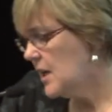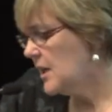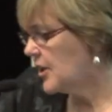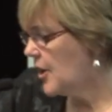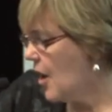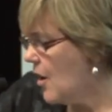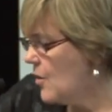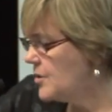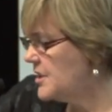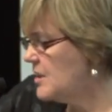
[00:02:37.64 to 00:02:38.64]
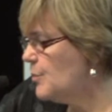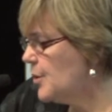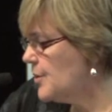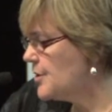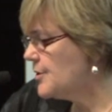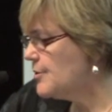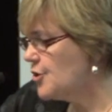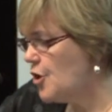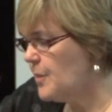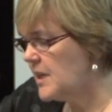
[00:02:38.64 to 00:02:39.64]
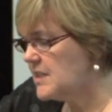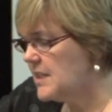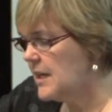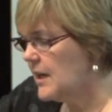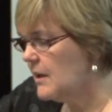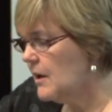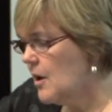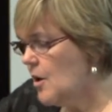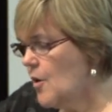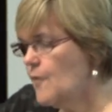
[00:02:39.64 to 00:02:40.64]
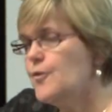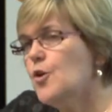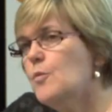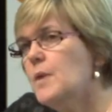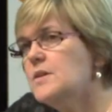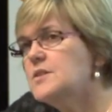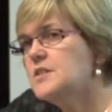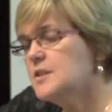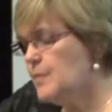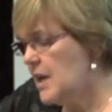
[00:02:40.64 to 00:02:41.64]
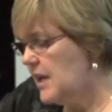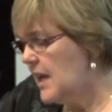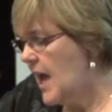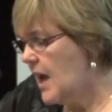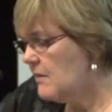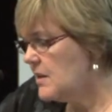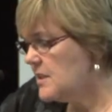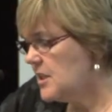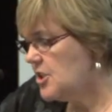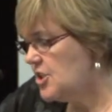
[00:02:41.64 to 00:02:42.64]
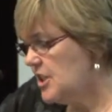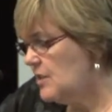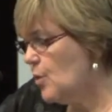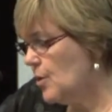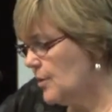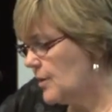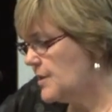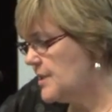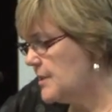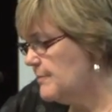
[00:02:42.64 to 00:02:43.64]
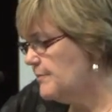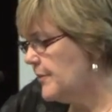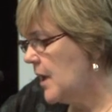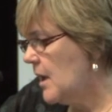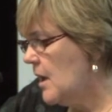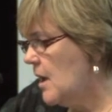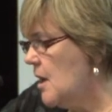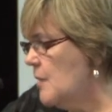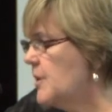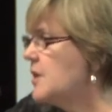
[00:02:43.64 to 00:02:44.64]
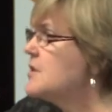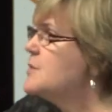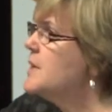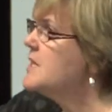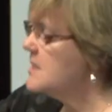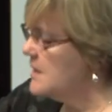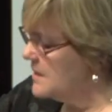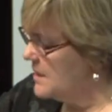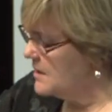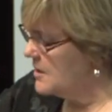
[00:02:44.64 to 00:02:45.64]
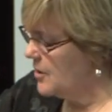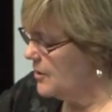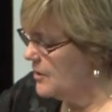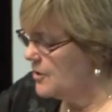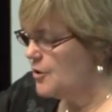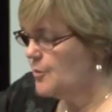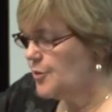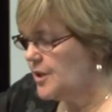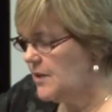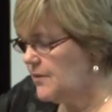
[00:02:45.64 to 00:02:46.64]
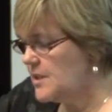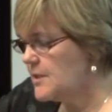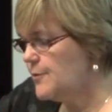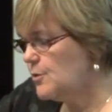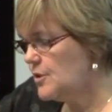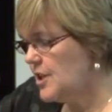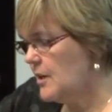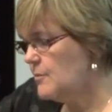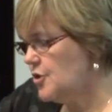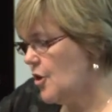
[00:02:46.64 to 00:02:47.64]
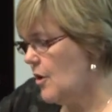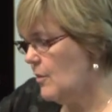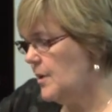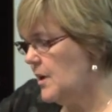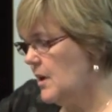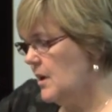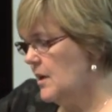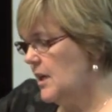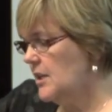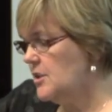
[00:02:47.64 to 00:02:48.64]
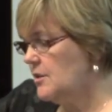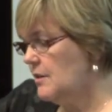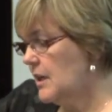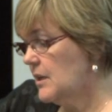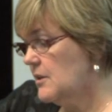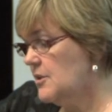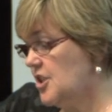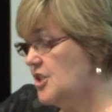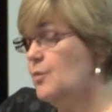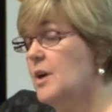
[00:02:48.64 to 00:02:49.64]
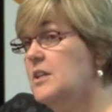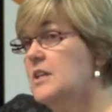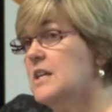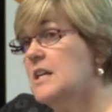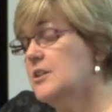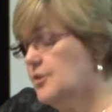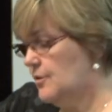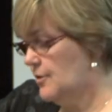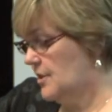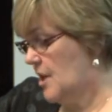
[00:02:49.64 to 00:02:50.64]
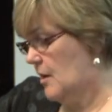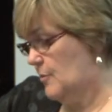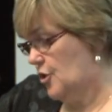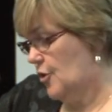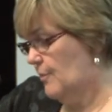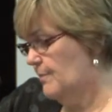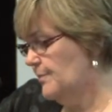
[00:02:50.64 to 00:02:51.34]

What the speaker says: in a cold and impersonal shopping centre for almost as many hours as she works, because business has turned her previous full-time job into a just when you need you type job.